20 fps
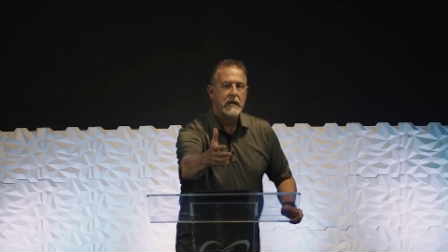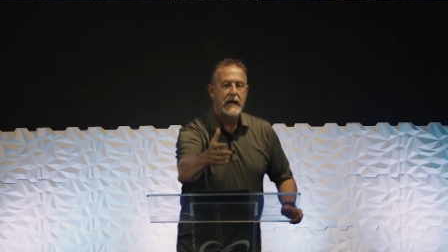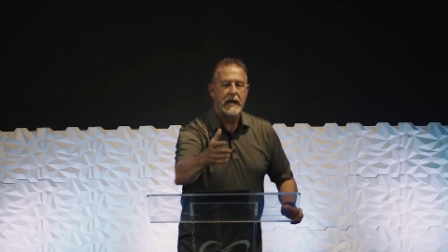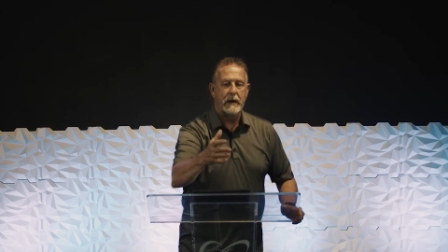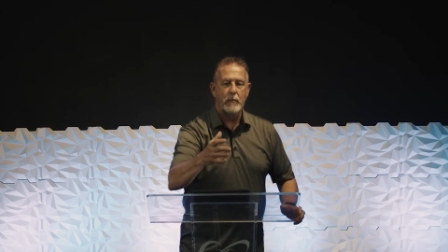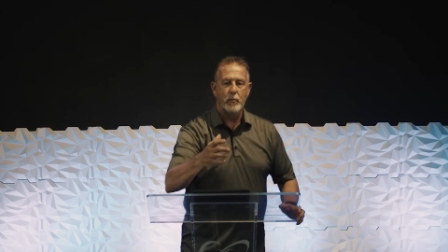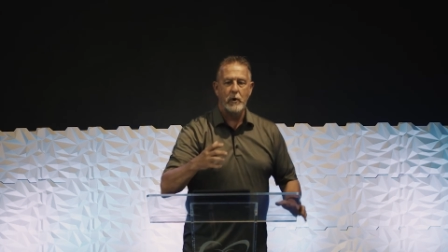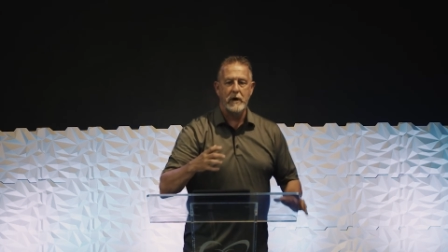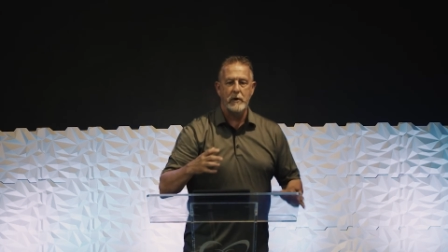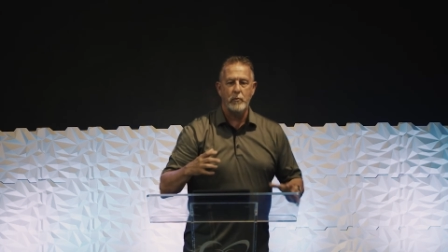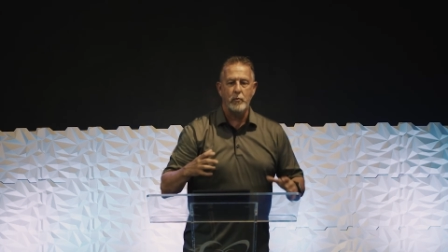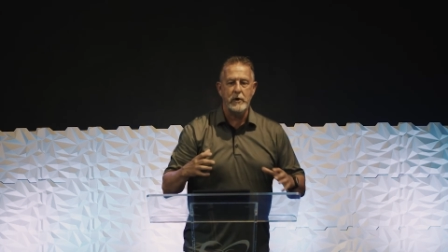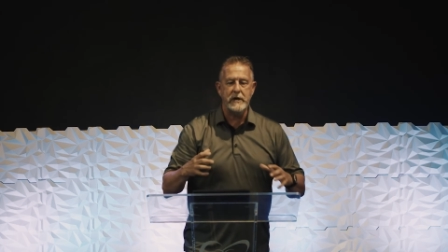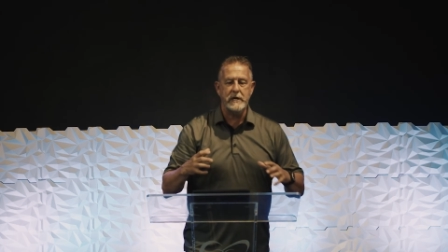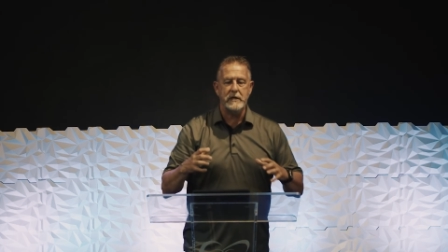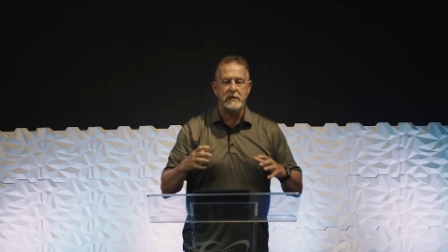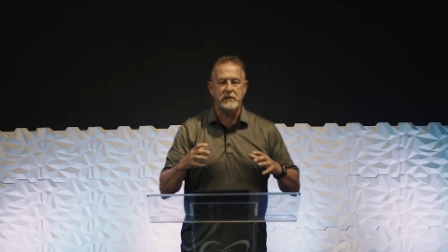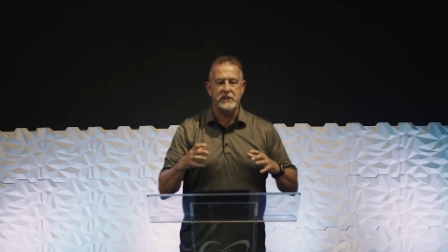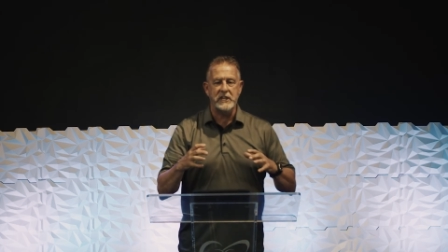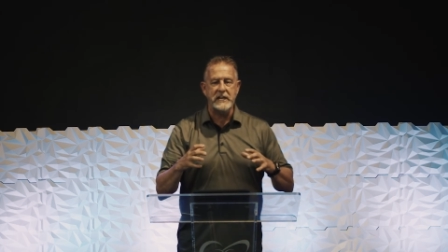And when
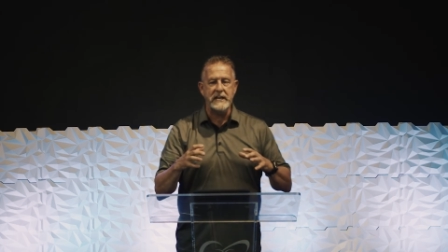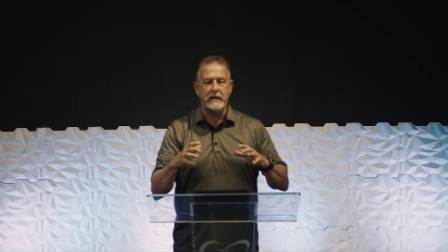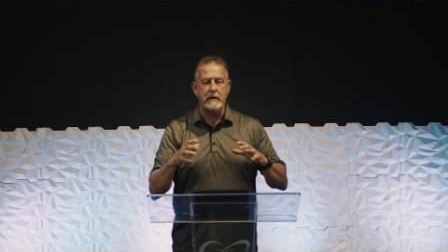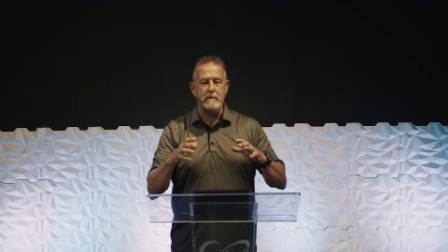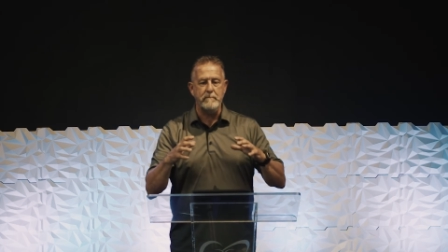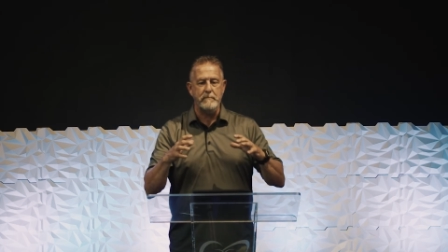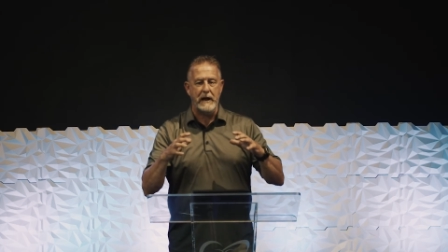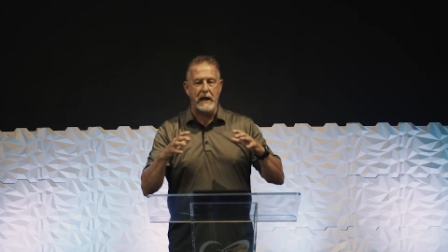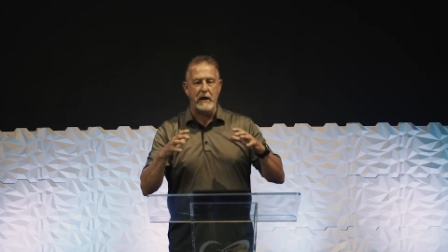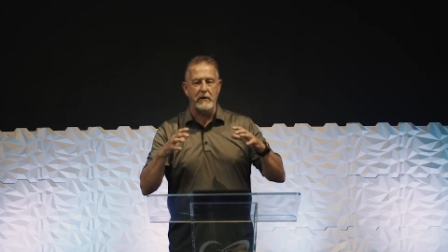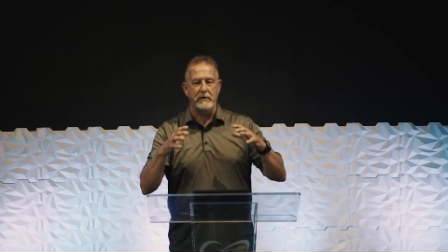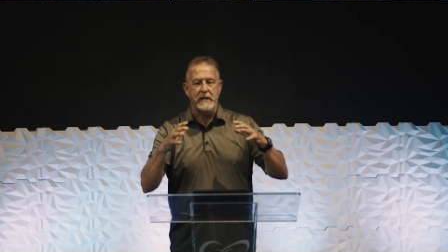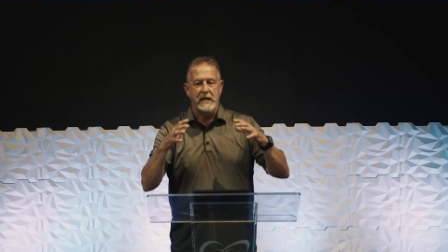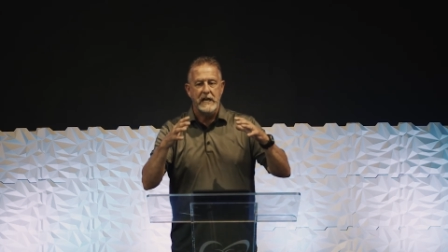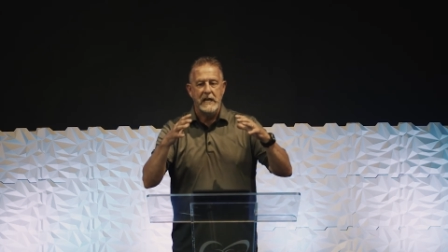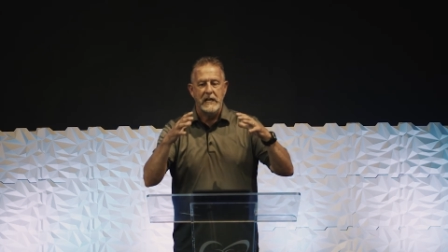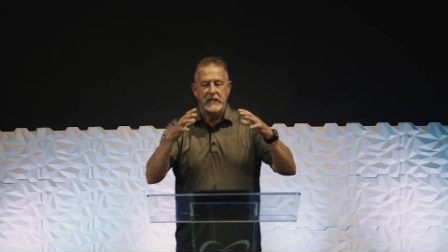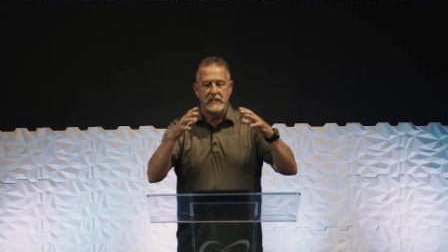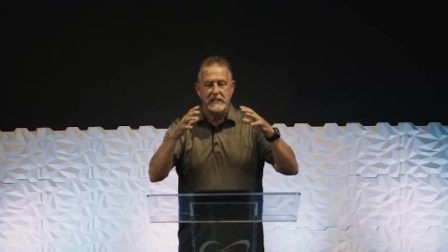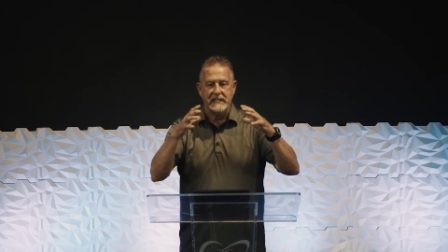we think
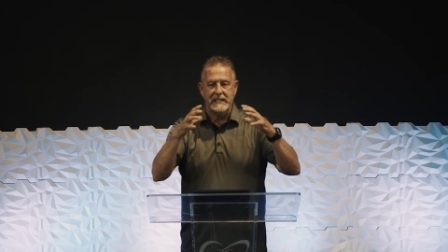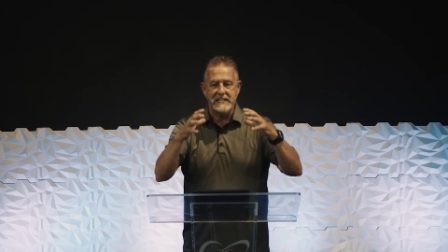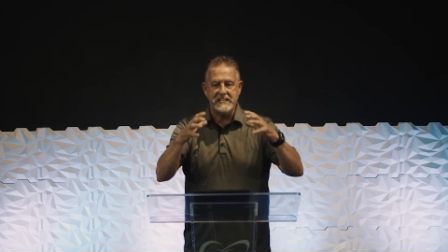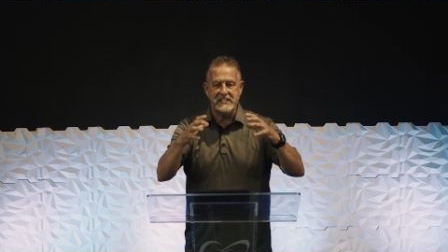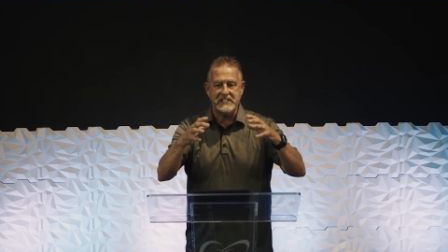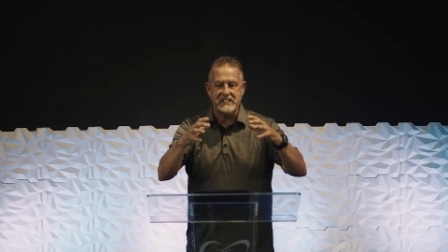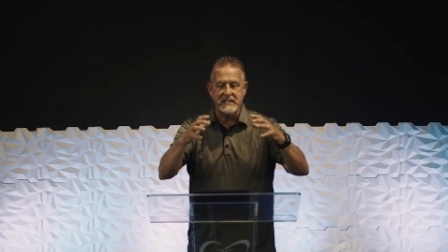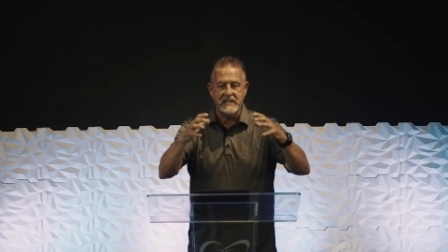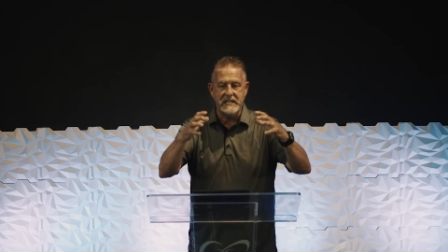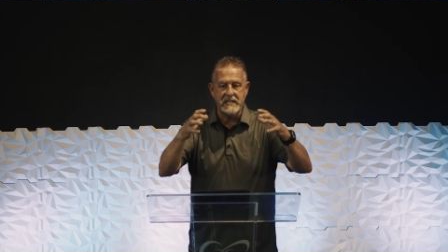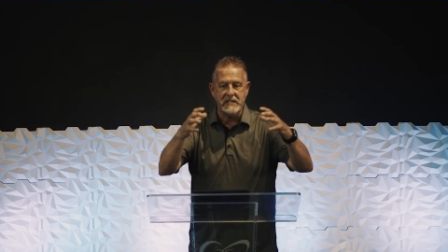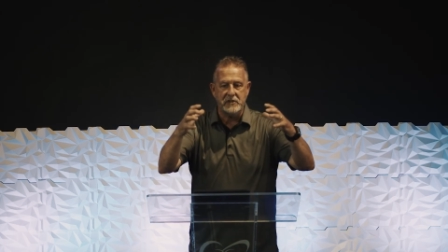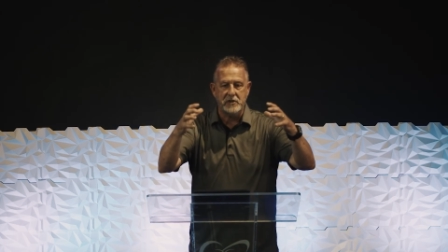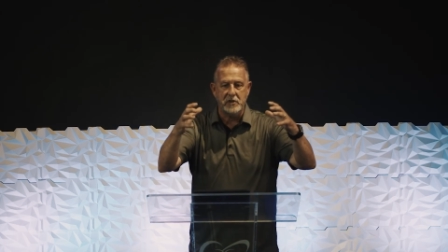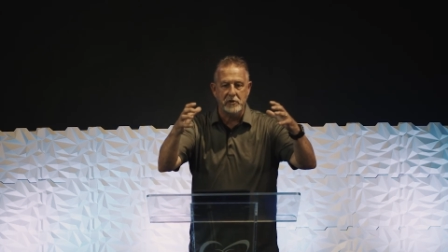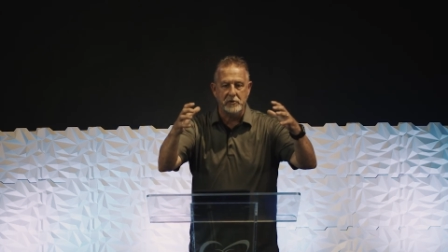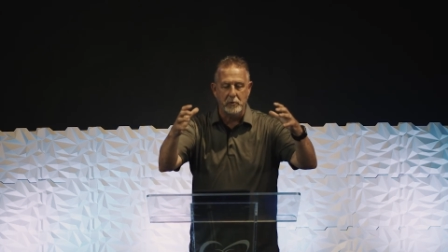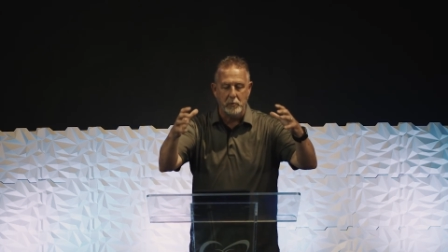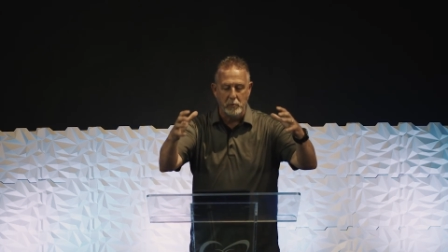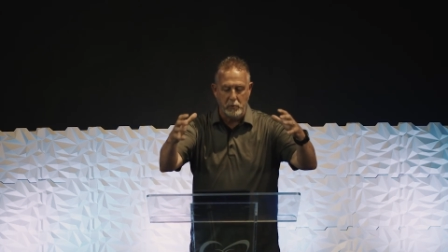about listening
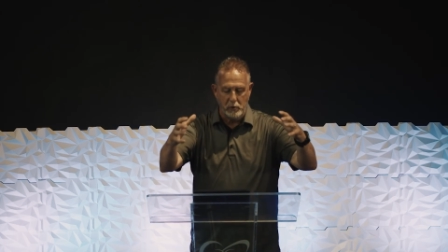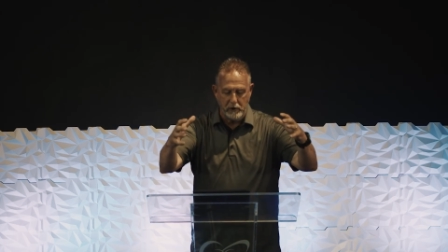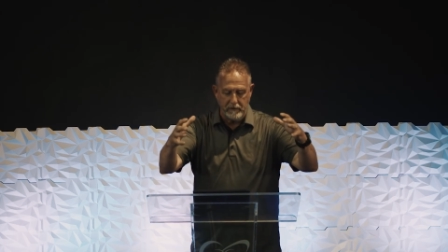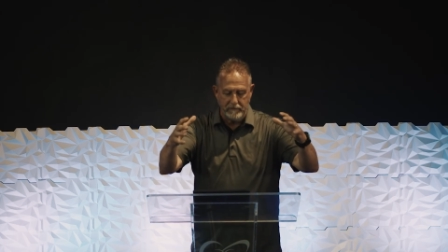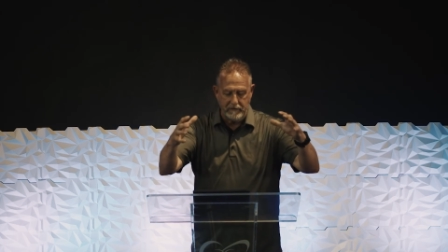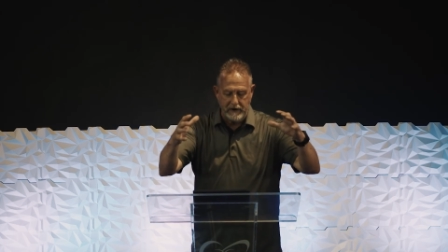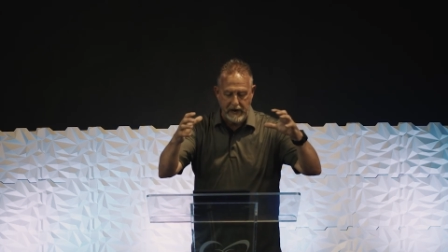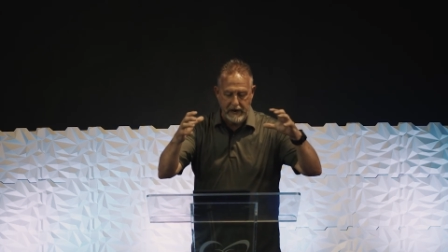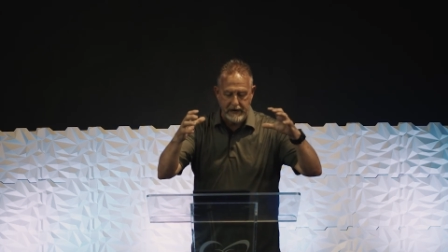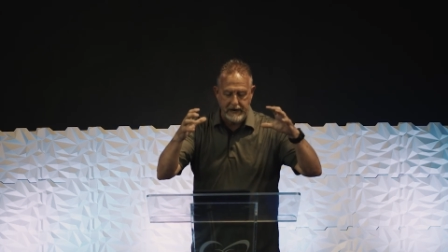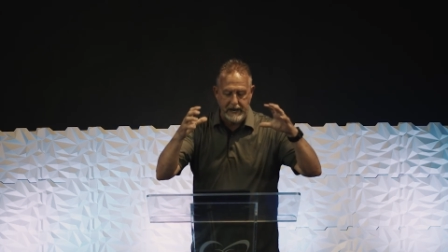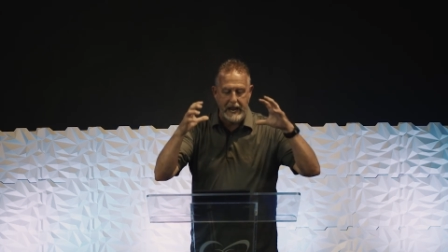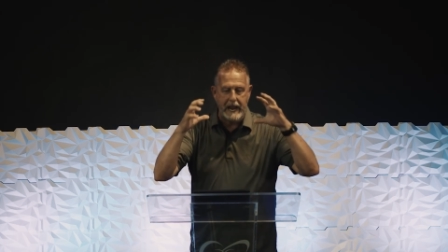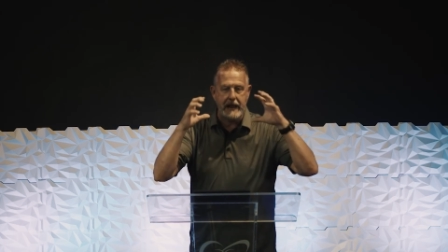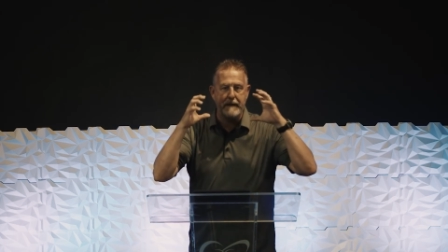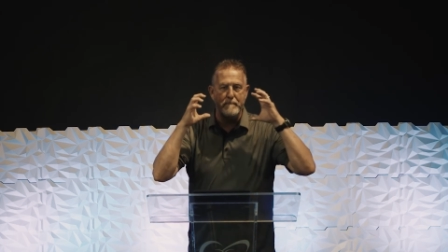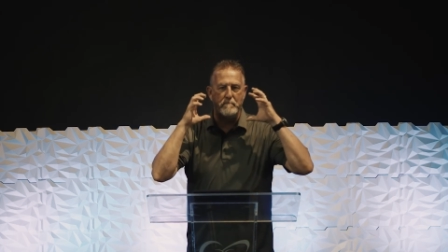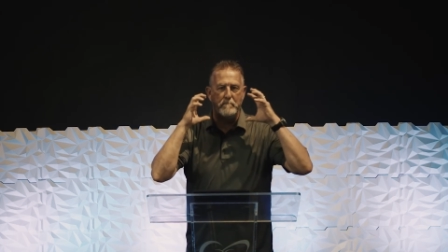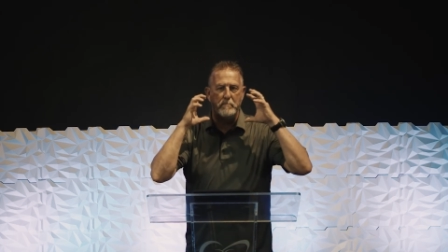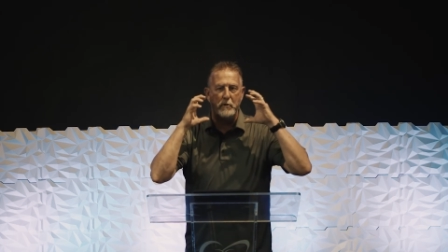to the Word of God
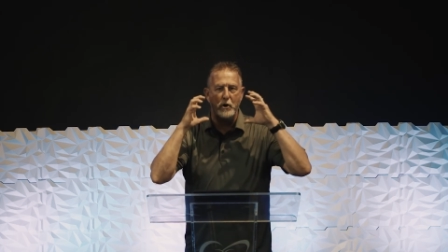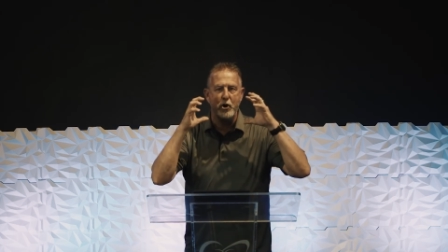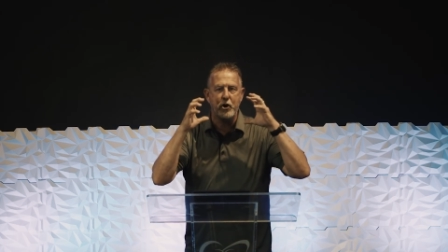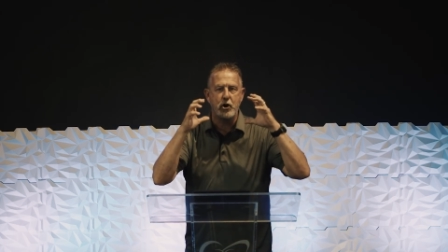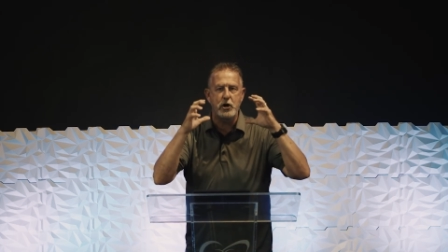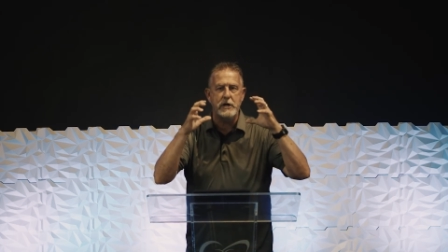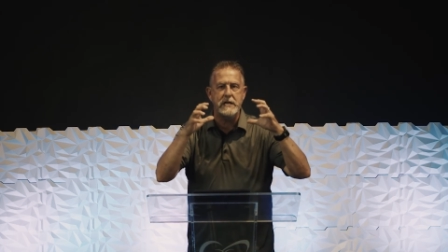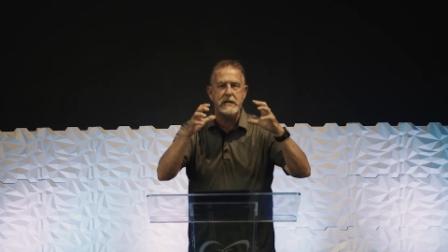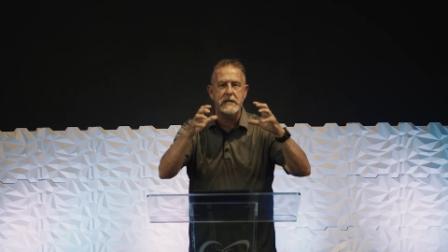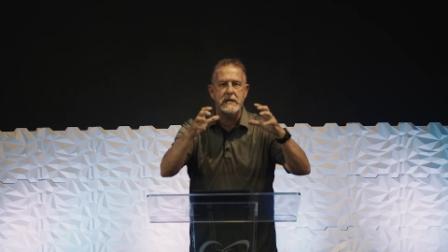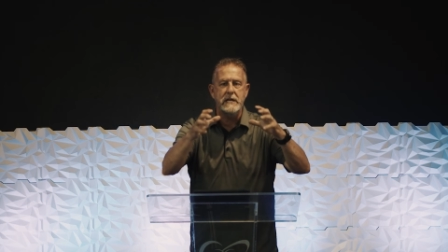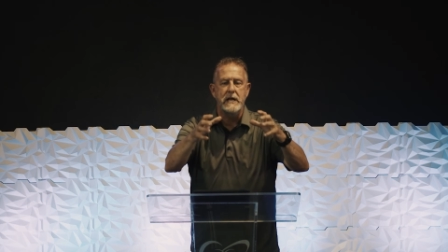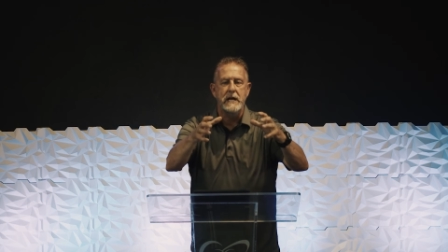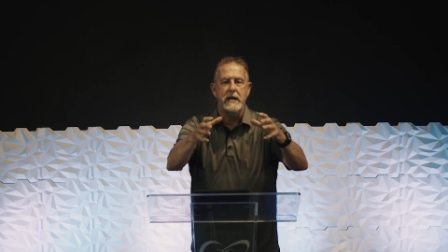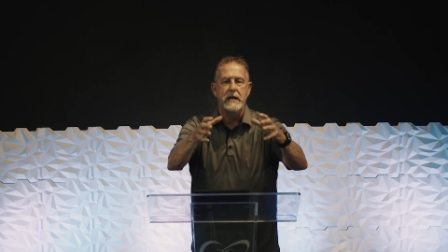and putting